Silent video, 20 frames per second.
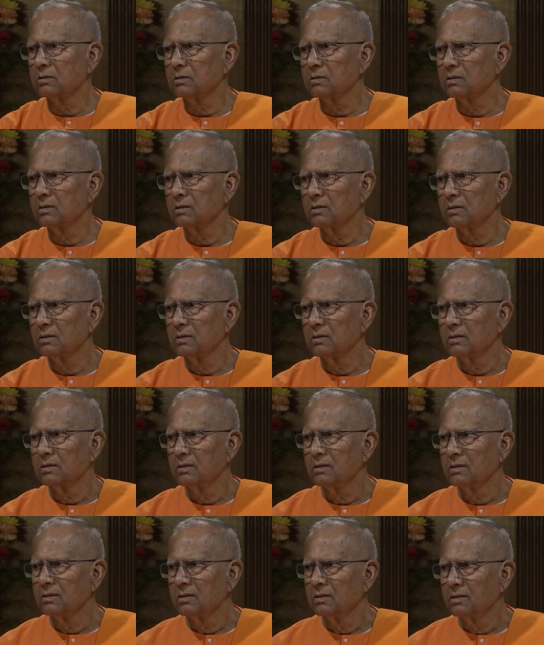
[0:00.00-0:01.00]

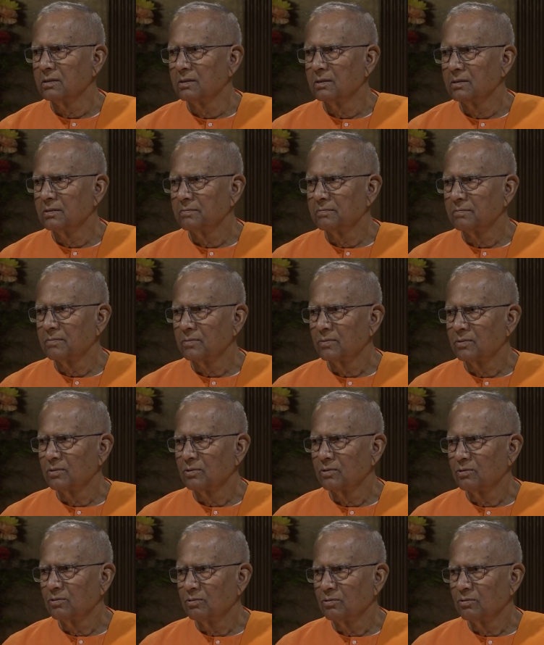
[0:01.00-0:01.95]
Nobody speaks.